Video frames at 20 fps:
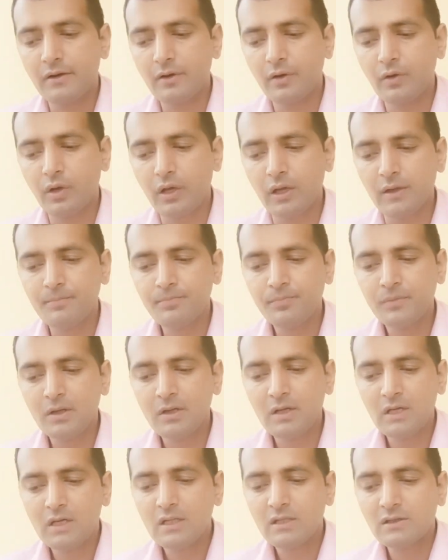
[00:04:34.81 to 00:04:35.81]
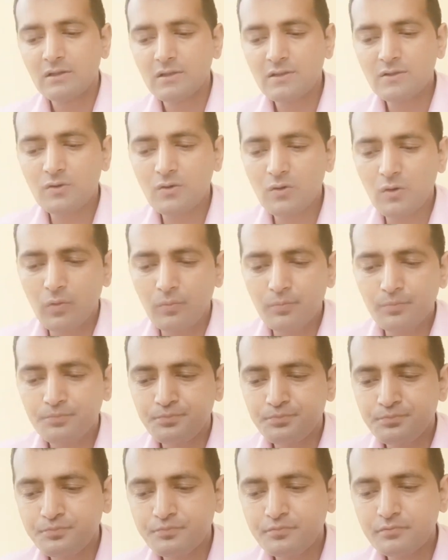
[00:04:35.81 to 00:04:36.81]
Okay,
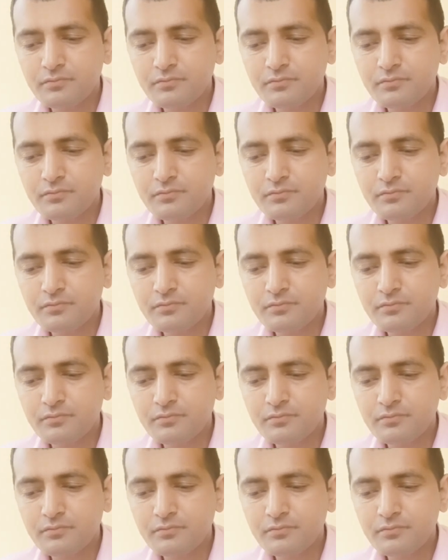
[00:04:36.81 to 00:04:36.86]
so